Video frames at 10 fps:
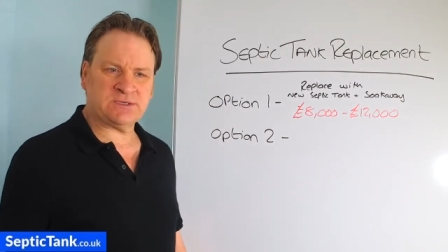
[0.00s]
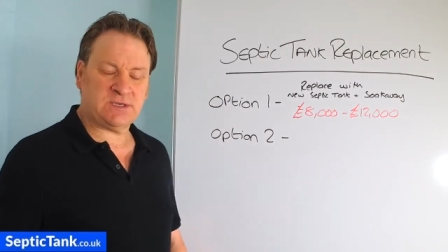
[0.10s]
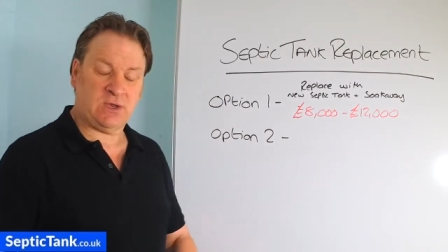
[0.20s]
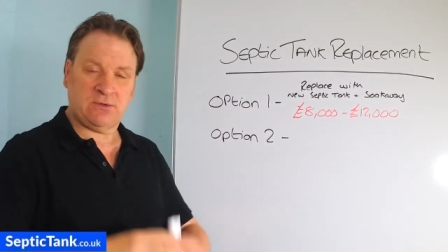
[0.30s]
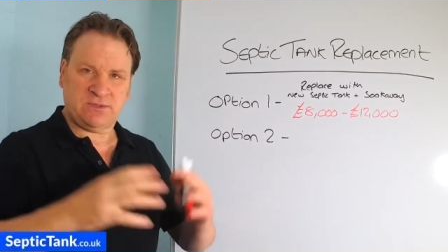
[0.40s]

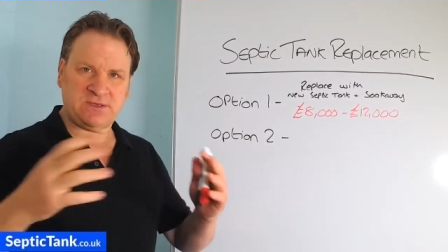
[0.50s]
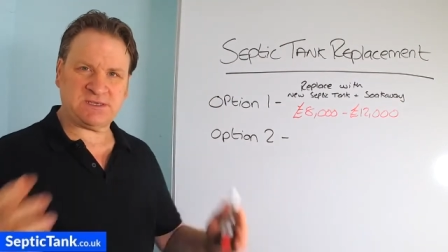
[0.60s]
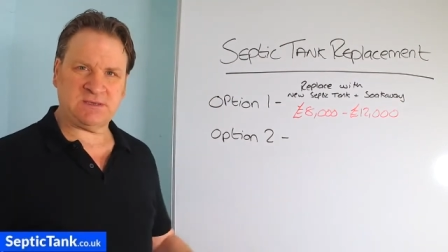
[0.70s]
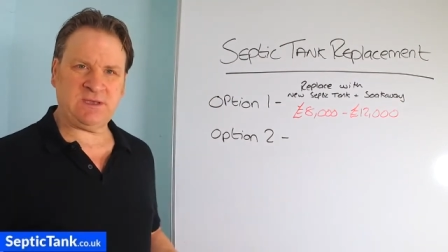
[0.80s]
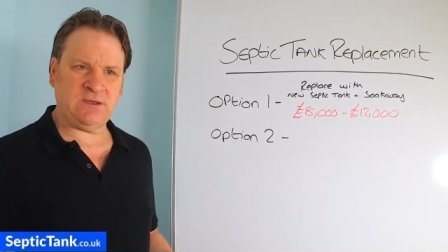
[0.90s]
You know this.
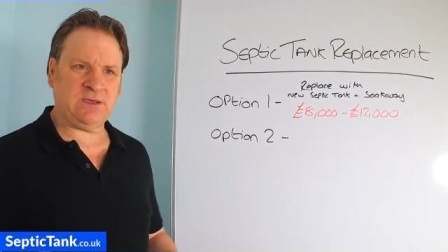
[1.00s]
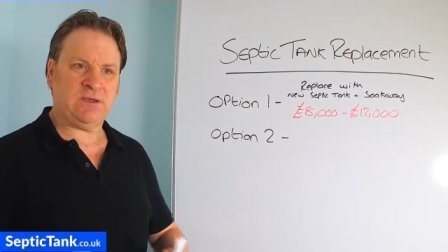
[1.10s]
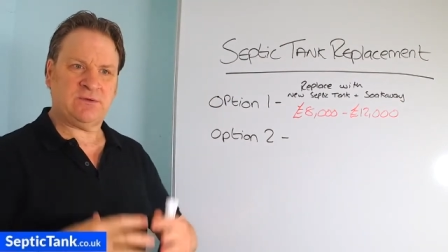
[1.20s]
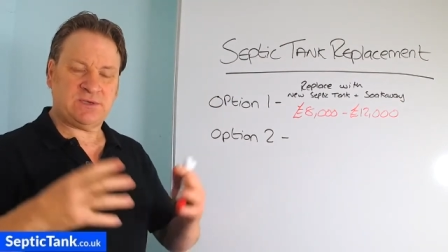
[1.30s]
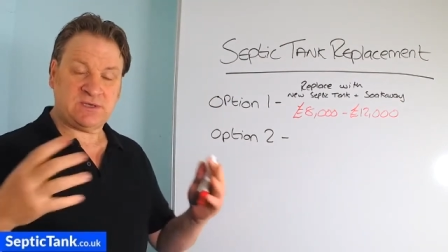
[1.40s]
You, you
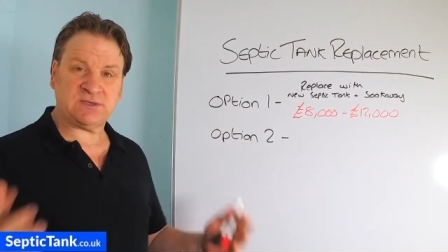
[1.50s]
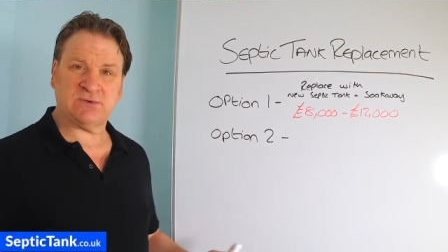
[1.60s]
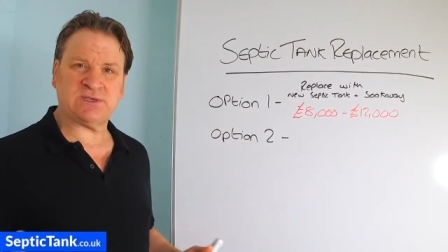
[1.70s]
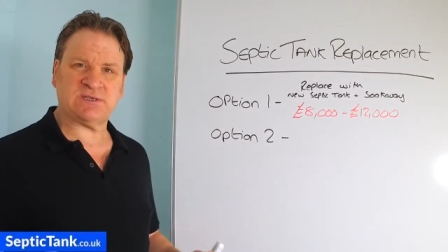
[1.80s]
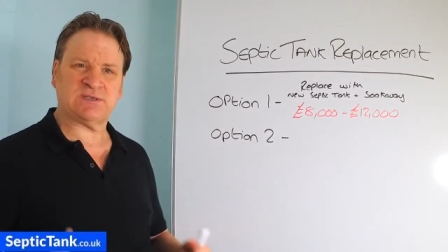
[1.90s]
know your
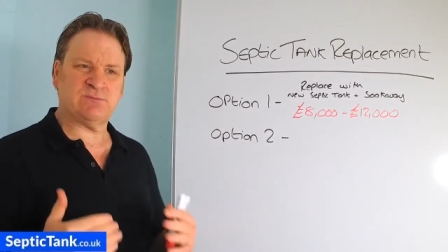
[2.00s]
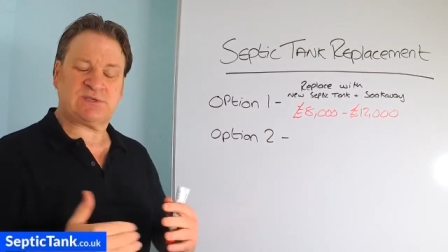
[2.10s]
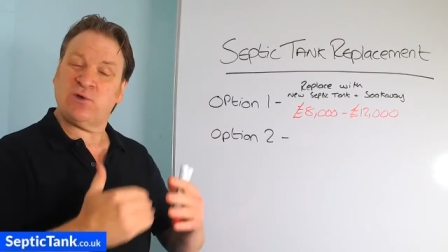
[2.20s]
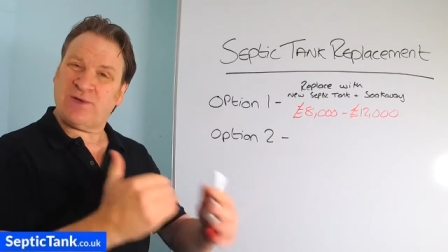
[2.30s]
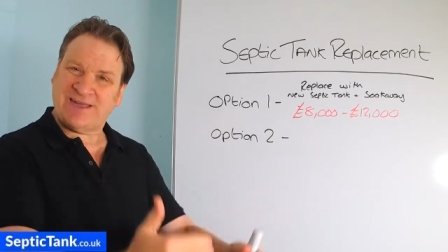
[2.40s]
sewage system was
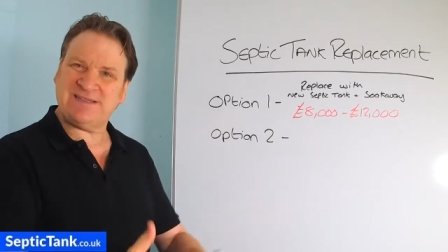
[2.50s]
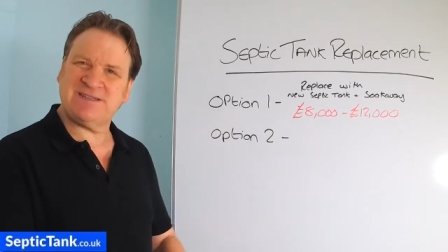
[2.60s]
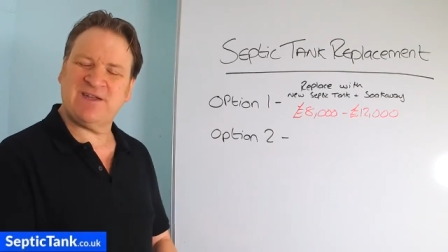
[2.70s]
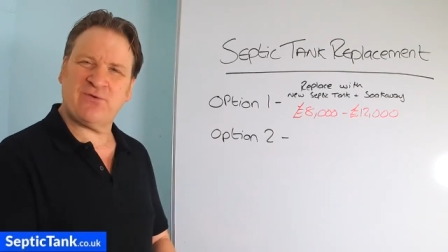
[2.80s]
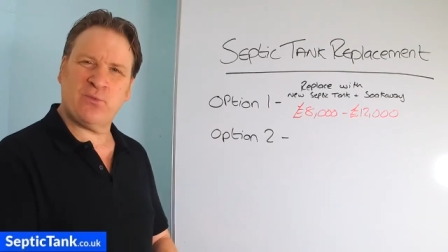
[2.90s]
located
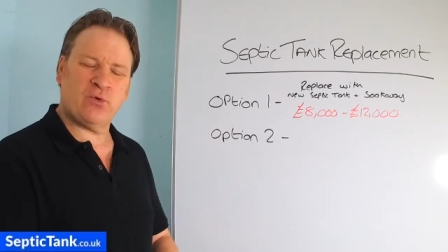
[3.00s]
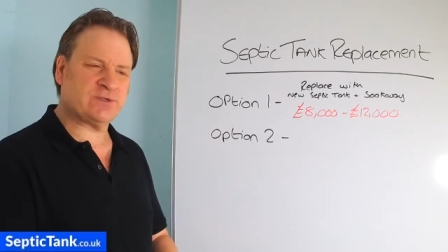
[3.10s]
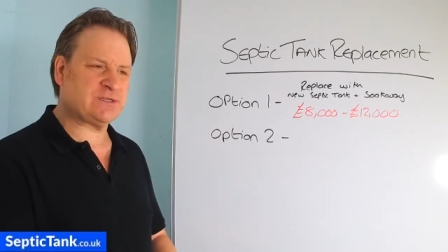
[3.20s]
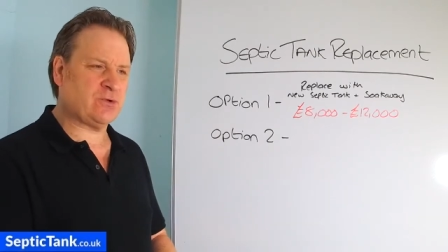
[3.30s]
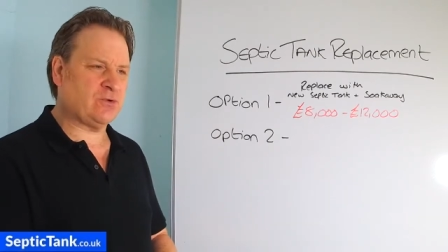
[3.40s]
near a
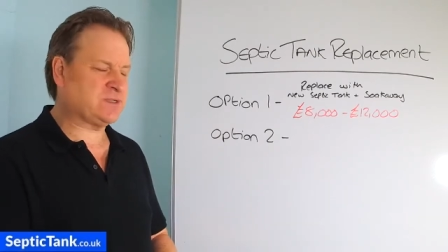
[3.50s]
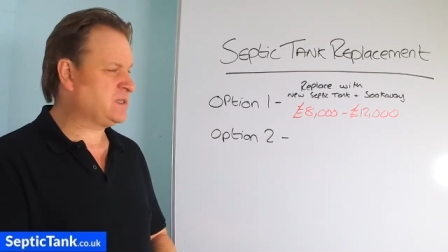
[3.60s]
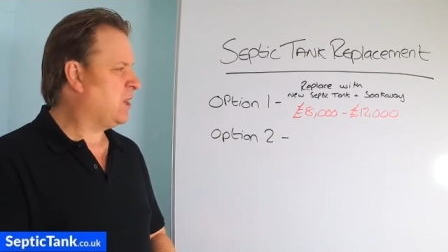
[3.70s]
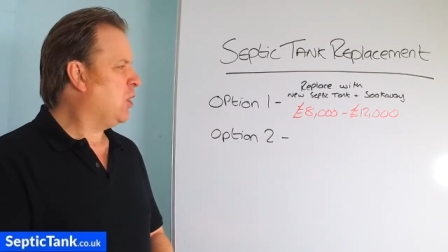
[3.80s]
watercourse,